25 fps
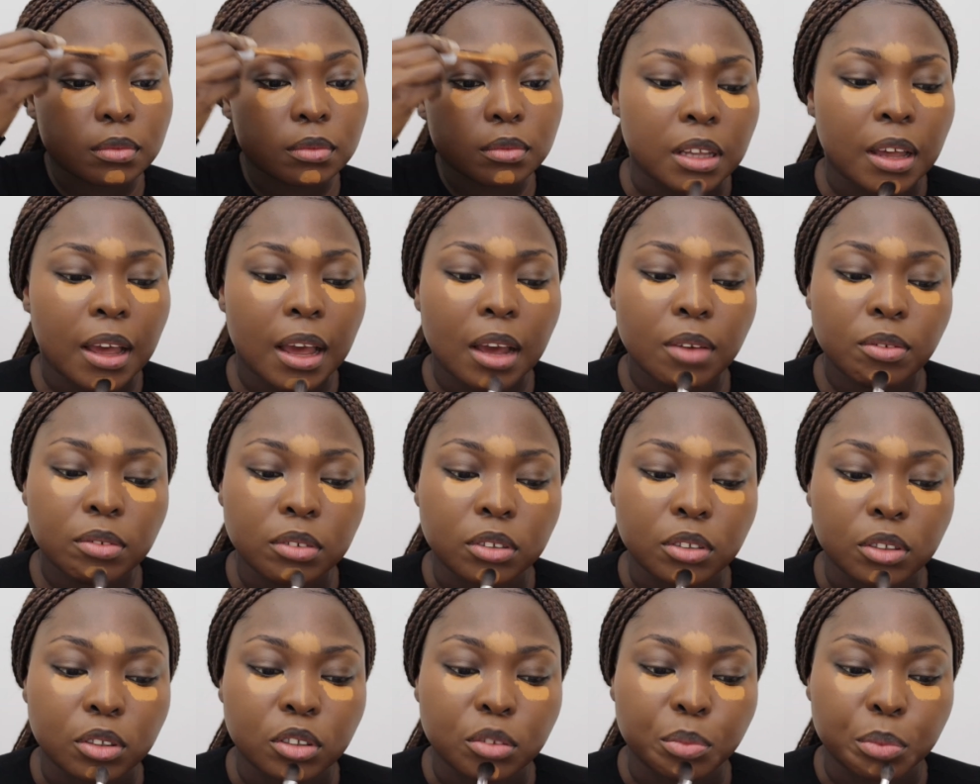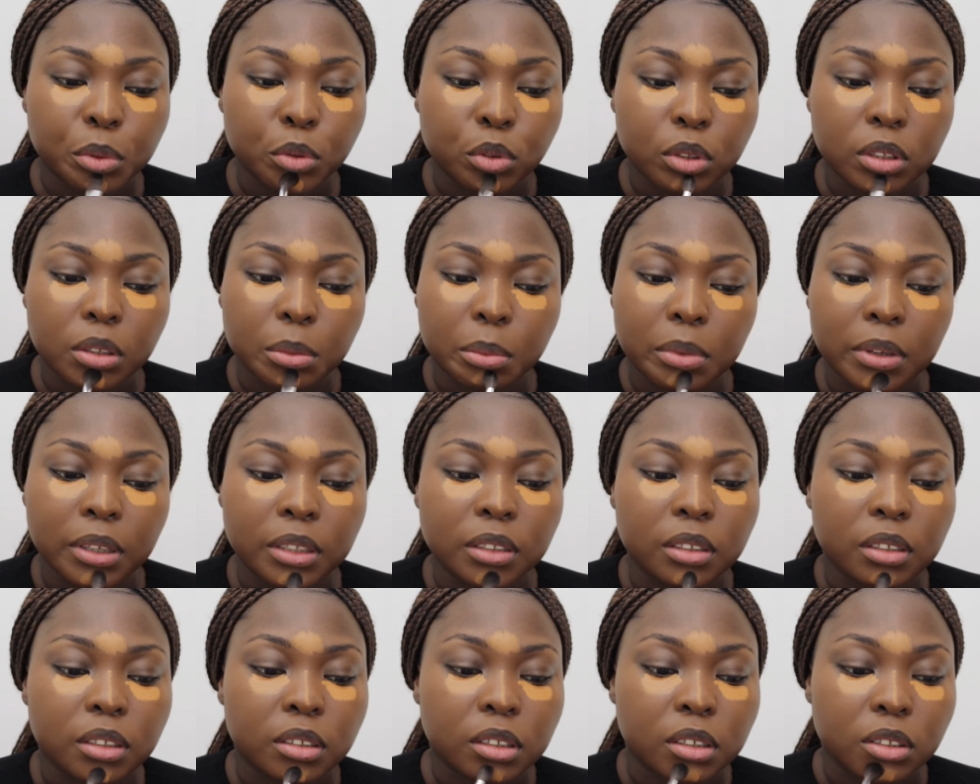I haven't used beauty
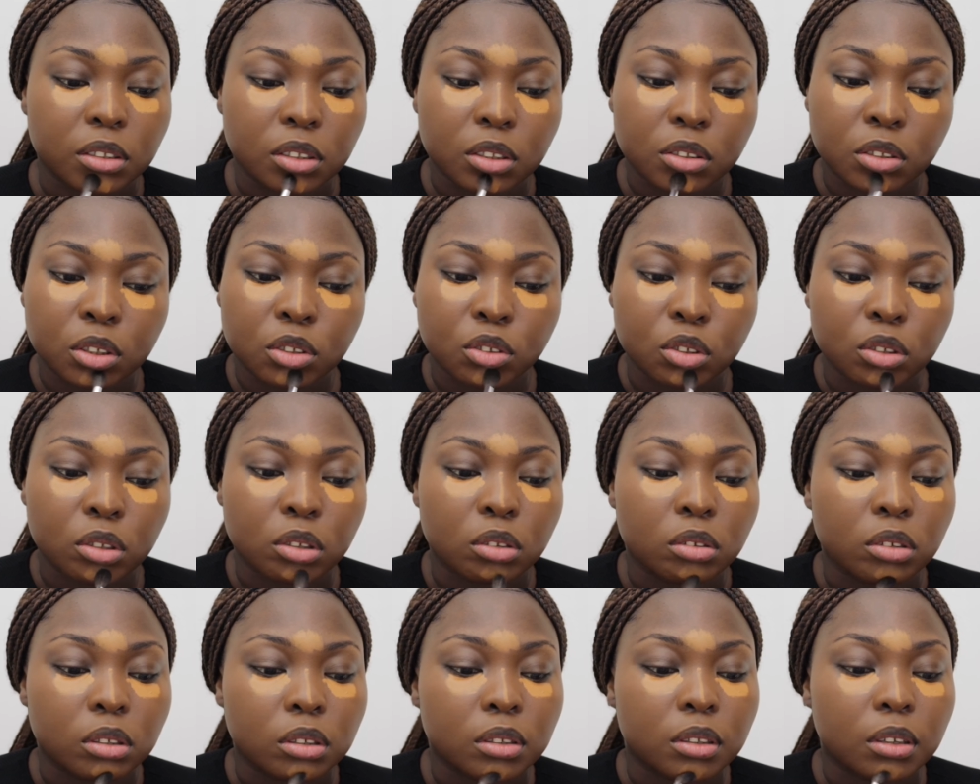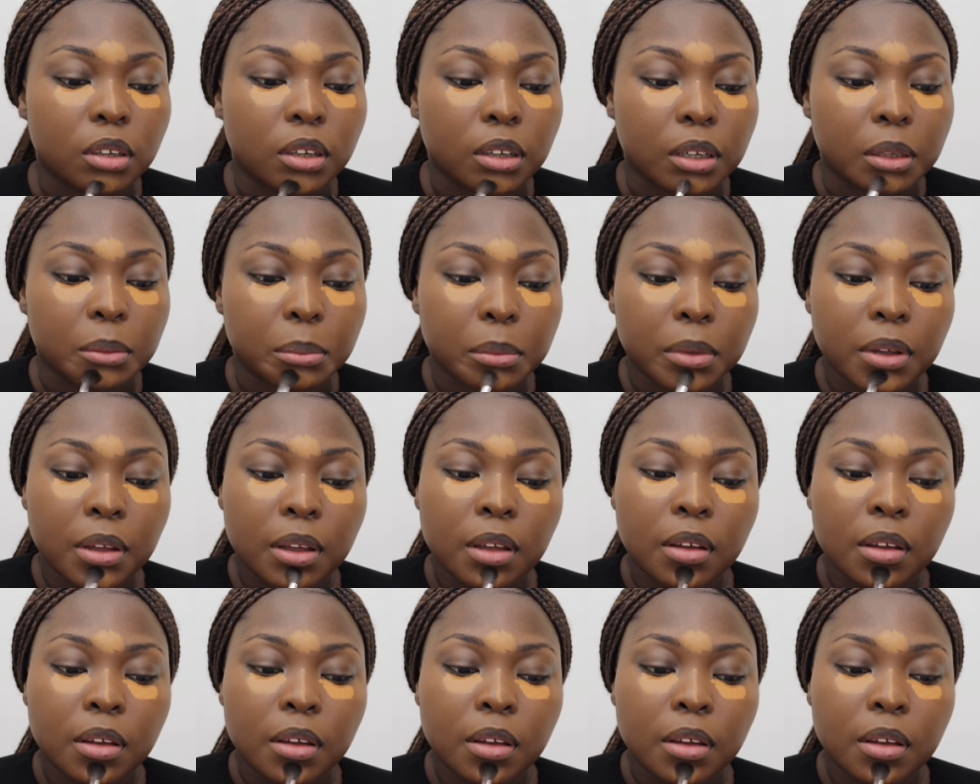blenders in such a long time,